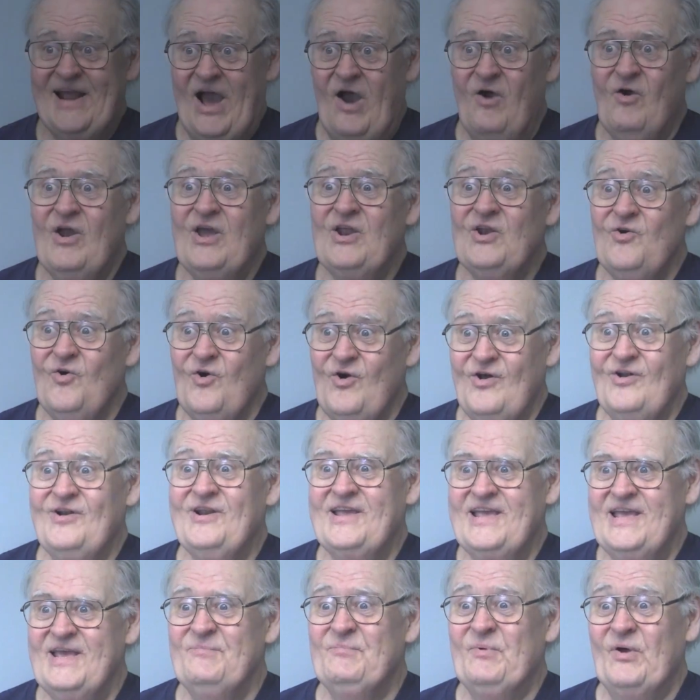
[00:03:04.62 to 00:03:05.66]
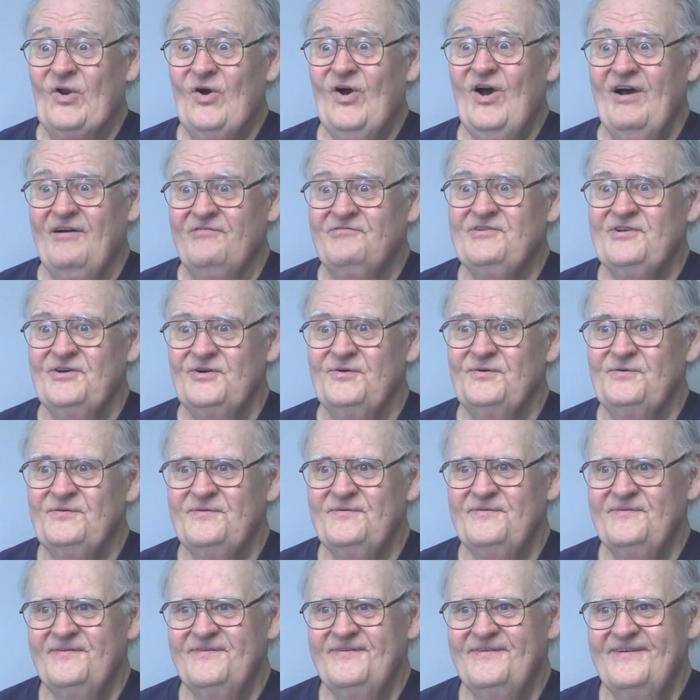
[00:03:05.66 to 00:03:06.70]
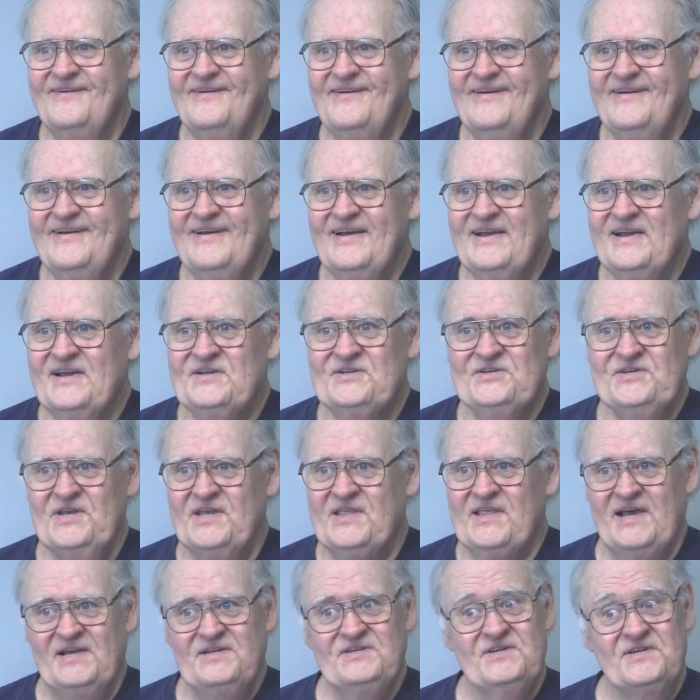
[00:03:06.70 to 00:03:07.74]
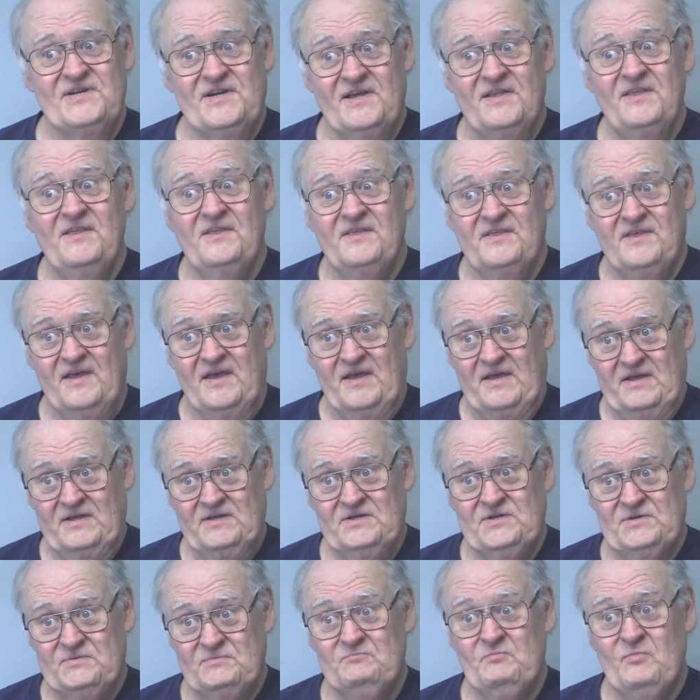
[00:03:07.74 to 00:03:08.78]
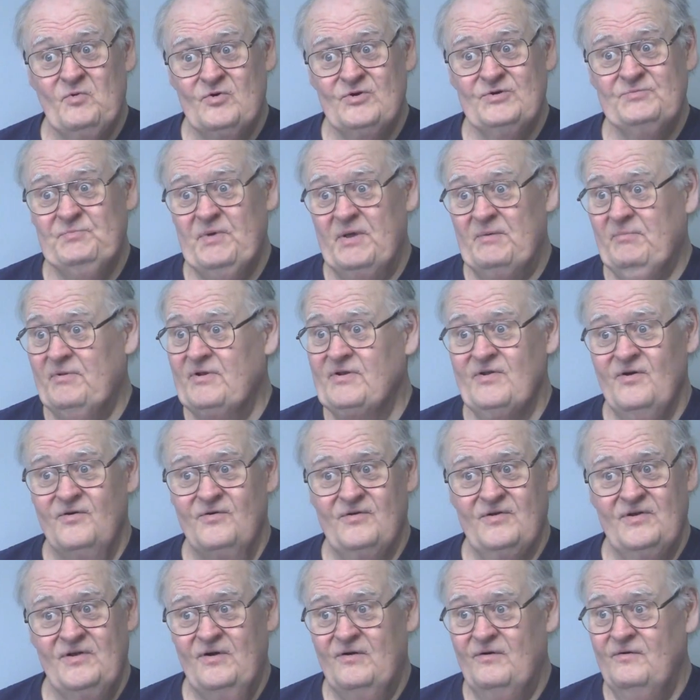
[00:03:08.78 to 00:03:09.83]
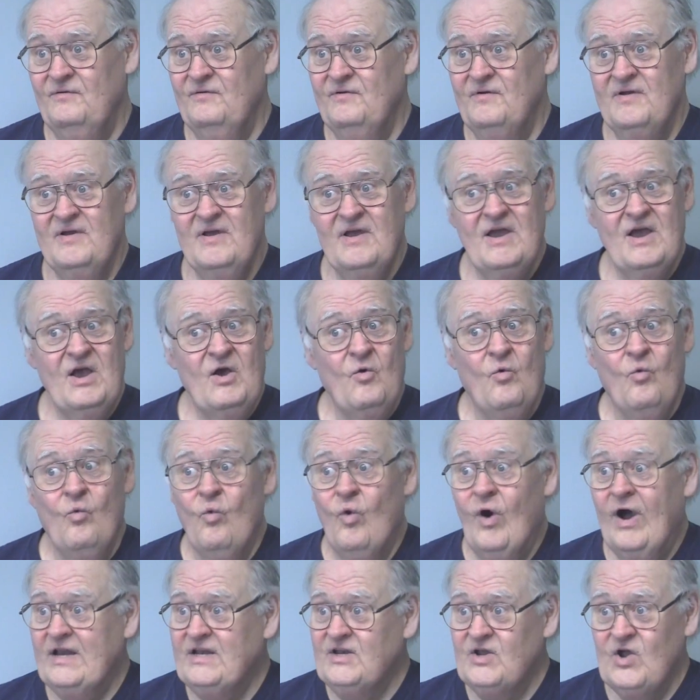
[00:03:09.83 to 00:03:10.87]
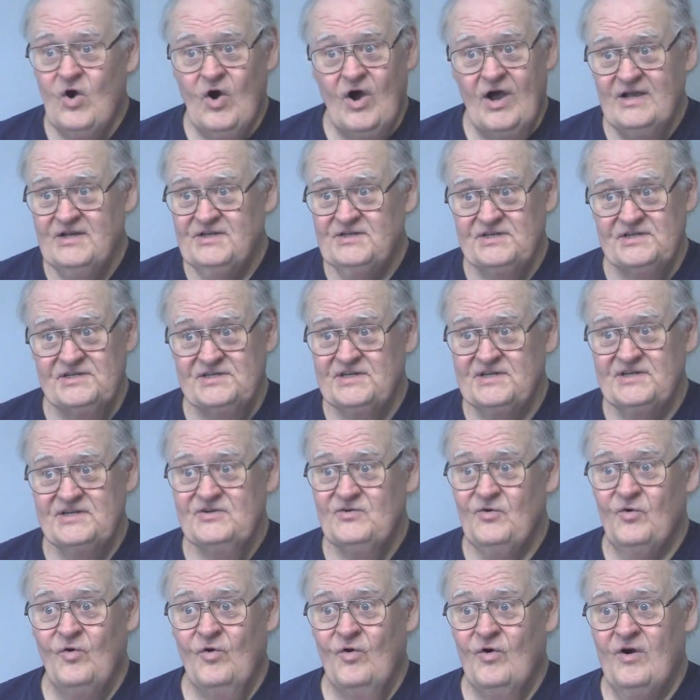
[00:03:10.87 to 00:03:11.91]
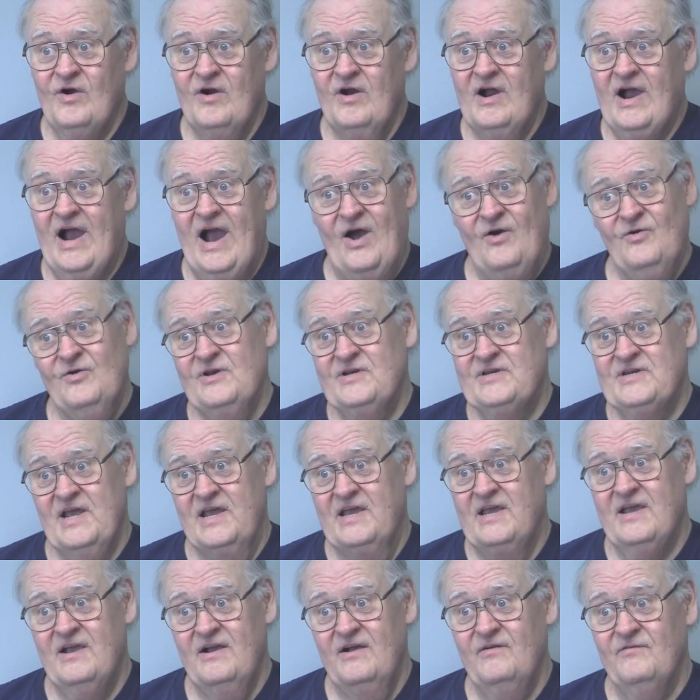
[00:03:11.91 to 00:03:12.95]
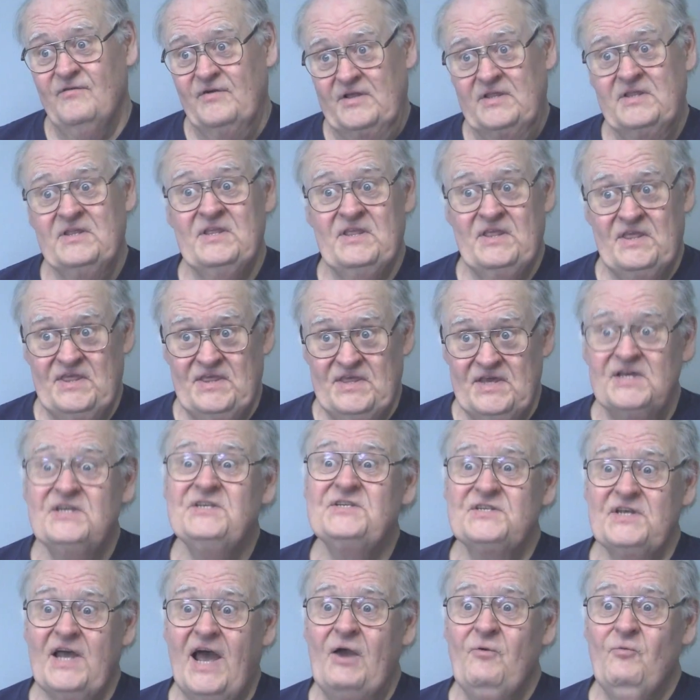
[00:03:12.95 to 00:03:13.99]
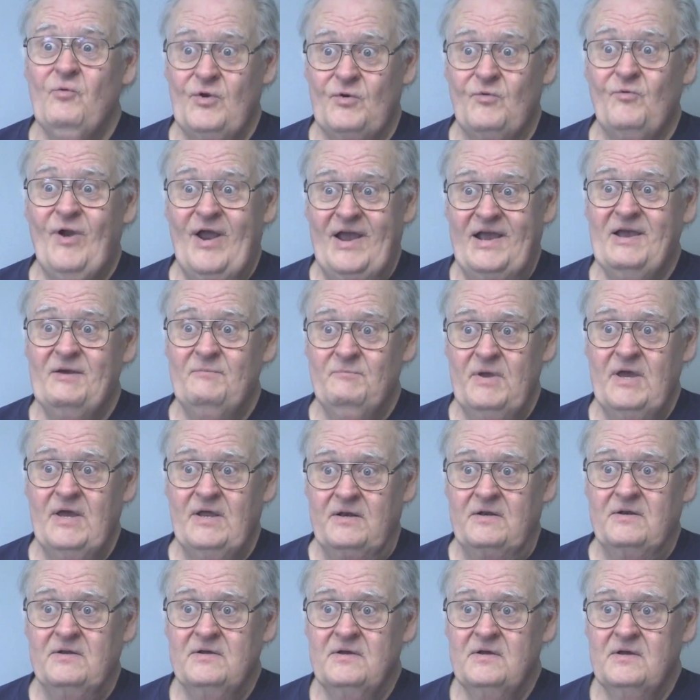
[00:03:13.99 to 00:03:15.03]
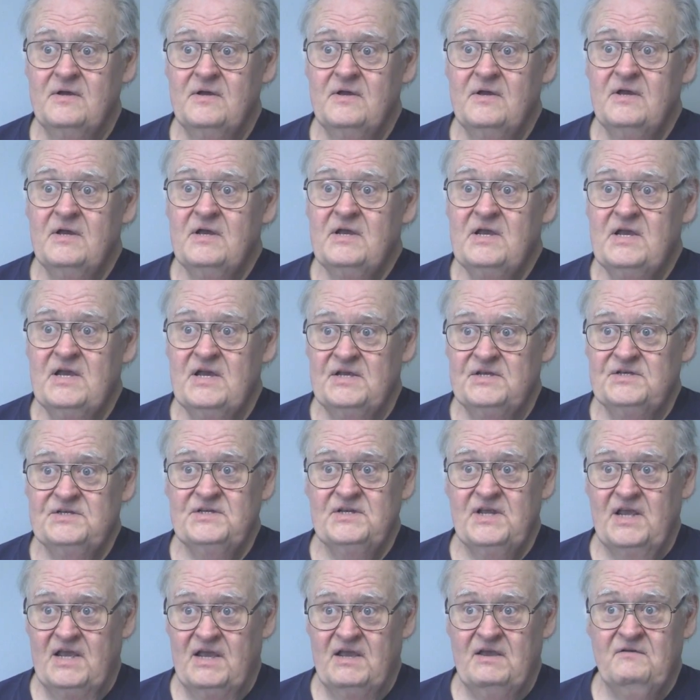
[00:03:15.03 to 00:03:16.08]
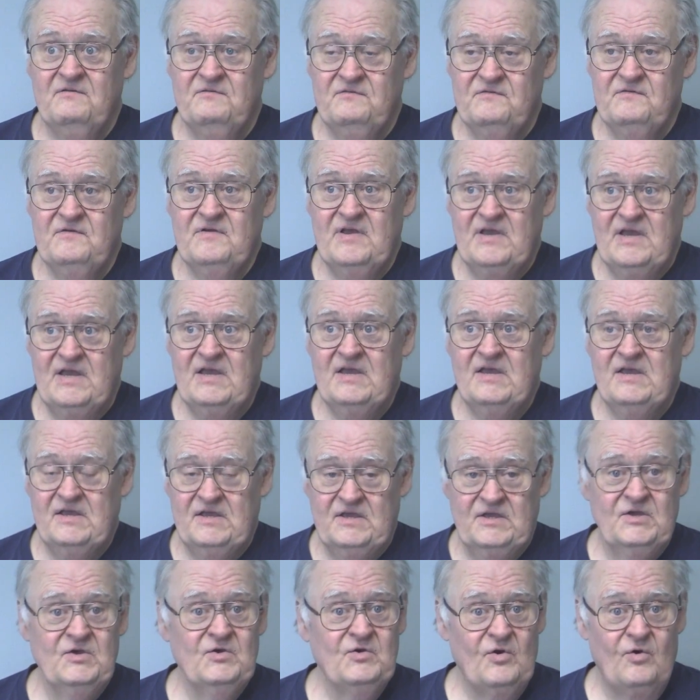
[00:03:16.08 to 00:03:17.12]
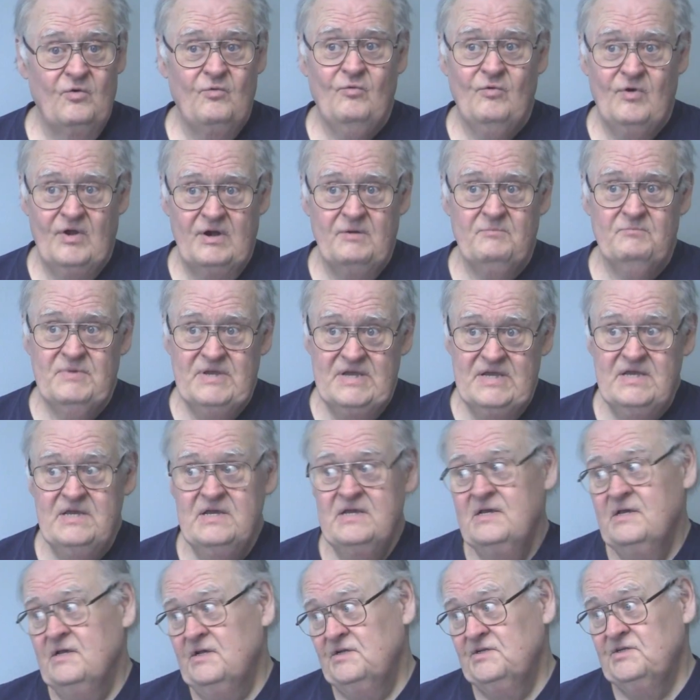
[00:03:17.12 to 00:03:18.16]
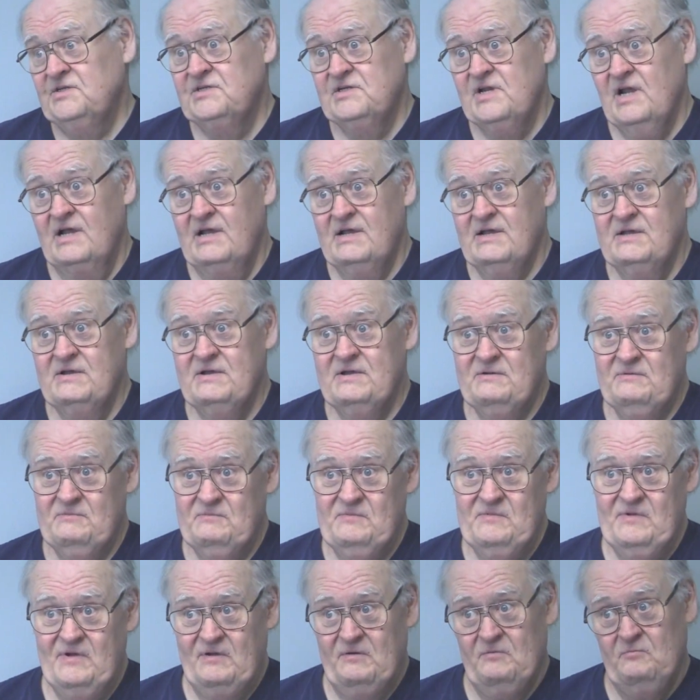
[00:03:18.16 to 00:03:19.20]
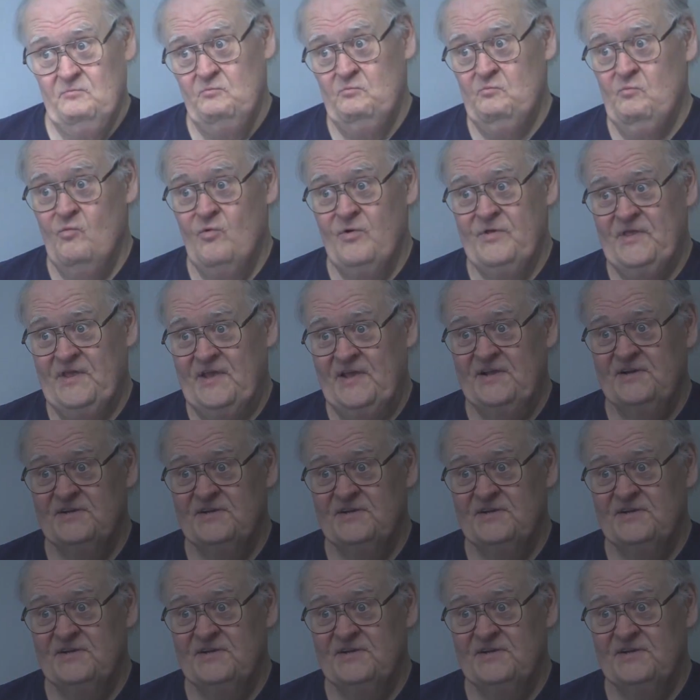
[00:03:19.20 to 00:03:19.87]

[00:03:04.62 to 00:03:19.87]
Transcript: now I know how to keep it off too. You see, that's another thing, is most people don't know what causes it or how to take care of it. This I would recommend, because if you don't want to be stuck with